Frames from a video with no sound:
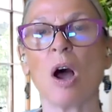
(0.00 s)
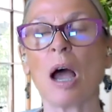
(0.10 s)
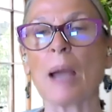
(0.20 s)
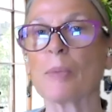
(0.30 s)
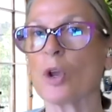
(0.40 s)

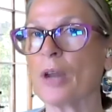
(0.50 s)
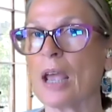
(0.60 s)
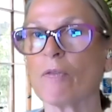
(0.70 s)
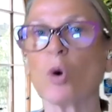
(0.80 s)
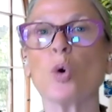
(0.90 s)
I'm going to
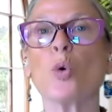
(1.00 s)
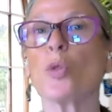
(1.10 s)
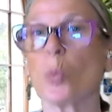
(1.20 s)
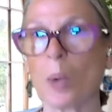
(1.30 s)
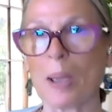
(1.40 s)
have all
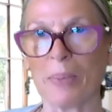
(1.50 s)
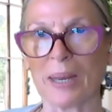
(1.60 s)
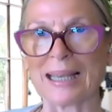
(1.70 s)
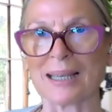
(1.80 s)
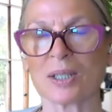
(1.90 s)
the web
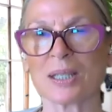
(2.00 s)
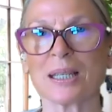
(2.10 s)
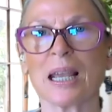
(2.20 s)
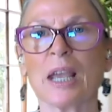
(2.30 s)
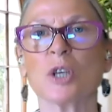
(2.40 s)
links.
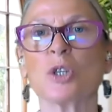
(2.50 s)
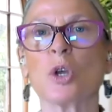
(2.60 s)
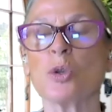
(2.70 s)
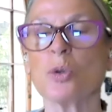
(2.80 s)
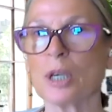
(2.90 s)
So
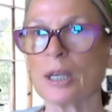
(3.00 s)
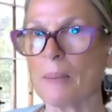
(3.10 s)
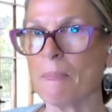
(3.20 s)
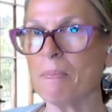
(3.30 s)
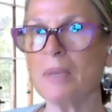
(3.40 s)
you can
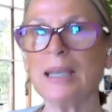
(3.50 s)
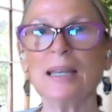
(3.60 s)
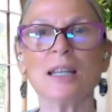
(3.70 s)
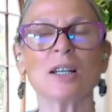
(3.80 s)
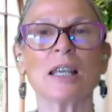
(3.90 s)

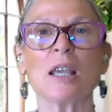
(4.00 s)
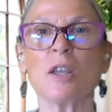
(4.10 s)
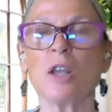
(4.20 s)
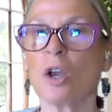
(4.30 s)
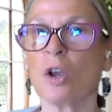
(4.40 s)

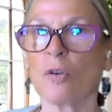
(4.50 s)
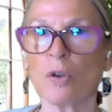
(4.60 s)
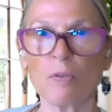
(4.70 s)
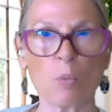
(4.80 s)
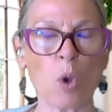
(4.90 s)
immediately
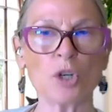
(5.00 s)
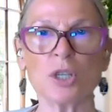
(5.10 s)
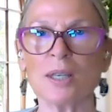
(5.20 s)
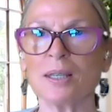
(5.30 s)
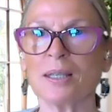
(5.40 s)
watch
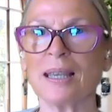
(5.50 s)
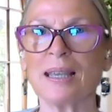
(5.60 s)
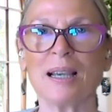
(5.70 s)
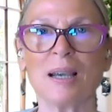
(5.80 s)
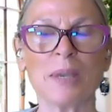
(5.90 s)
this
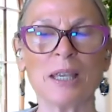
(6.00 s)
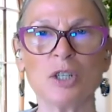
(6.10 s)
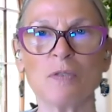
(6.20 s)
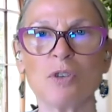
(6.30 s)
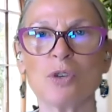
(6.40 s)

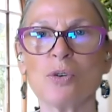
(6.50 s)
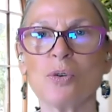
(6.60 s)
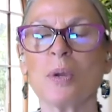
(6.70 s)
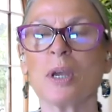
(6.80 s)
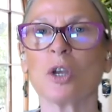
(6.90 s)
interview,
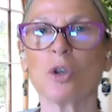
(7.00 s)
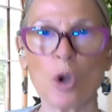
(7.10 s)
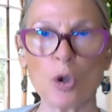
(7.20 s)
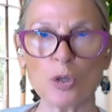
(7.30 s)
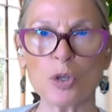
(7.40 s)

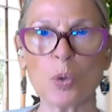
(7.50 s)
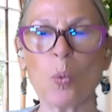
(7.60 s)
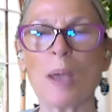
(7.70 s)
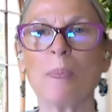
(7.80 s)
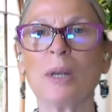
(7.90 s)
go to the
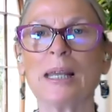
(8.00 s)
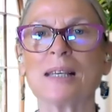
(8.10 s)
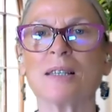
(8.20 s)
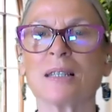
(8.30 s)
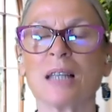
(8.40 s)
web
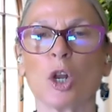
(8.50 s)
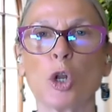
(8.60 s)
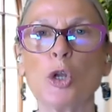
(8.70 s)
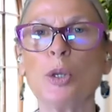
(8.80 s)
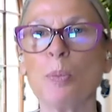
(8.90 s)
links,
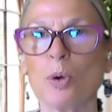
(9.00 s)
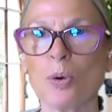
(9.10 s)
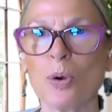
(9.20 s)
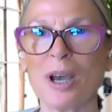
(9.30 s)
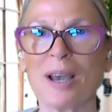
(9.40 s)
learn
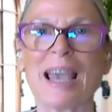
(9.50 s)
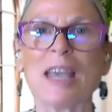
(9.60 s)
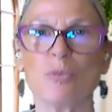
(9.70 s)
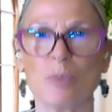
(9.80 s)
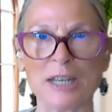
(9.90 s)
more,
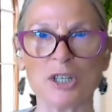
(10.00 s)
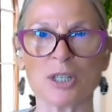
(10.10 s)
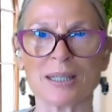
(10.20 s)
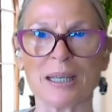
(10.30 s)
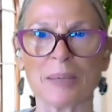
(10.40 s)
and
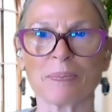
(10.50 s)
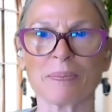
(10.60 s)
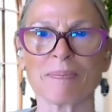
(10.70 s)
register.